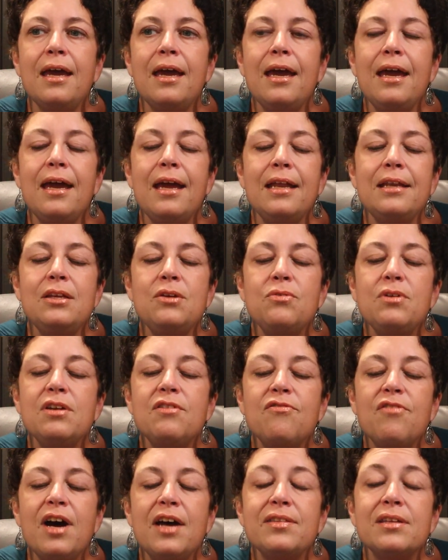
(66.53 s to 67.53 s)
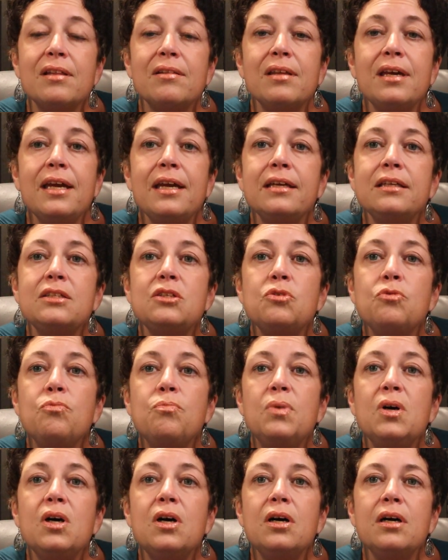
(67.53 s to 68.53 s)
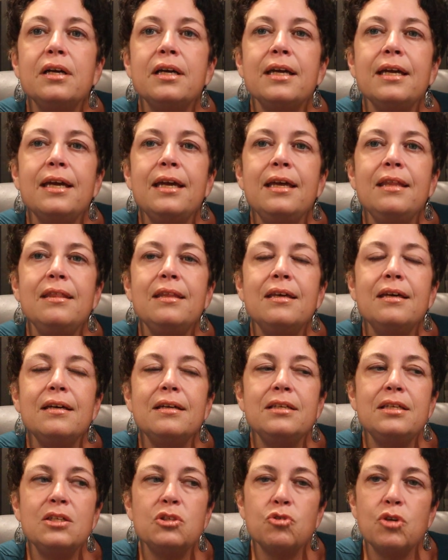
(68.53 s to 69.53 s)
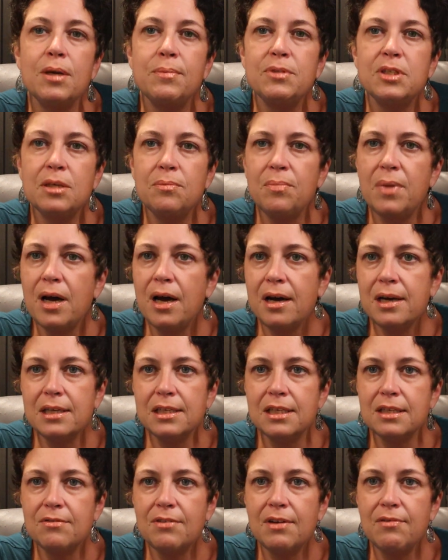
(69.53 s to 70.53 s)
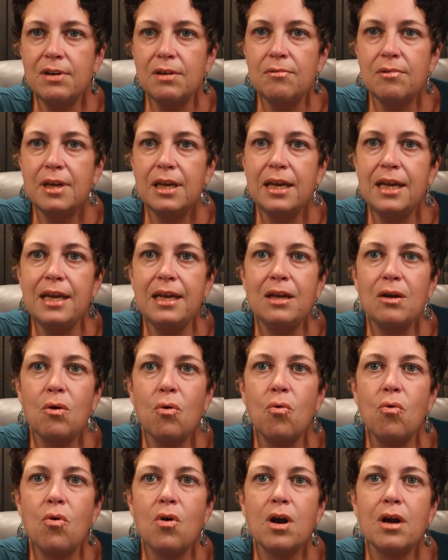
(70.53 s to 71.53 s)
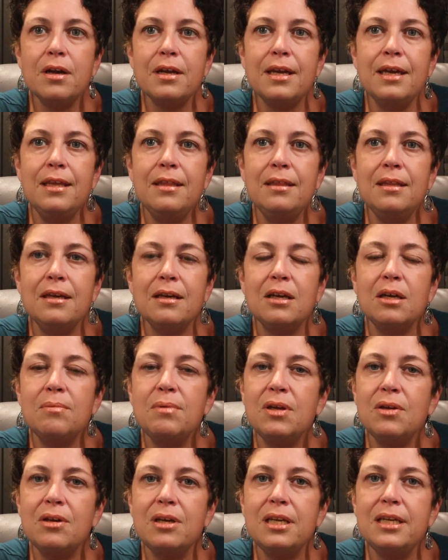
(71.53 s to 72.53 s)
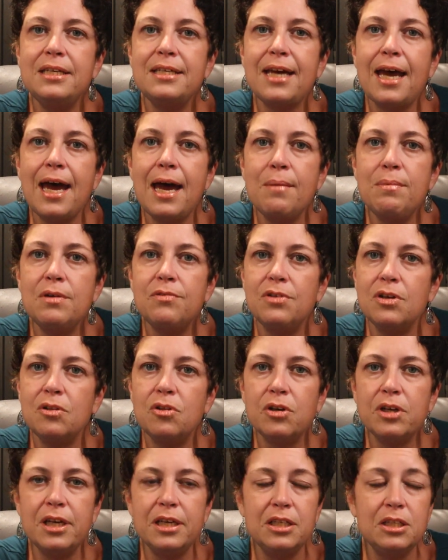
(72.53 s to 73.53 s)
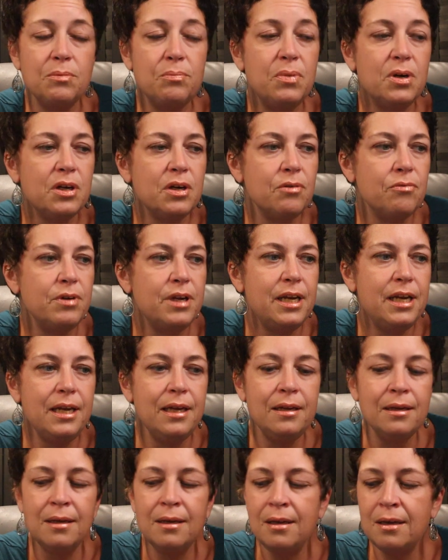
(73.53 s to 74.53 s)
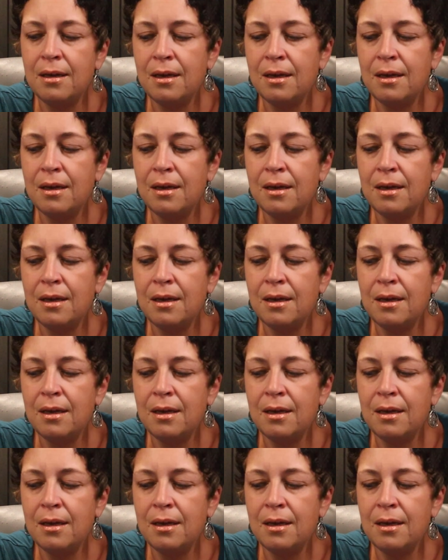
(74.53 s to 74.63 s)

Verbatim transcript: And you can find the link to book in the description box of every reading or in the community tab if you're looking to book a reading.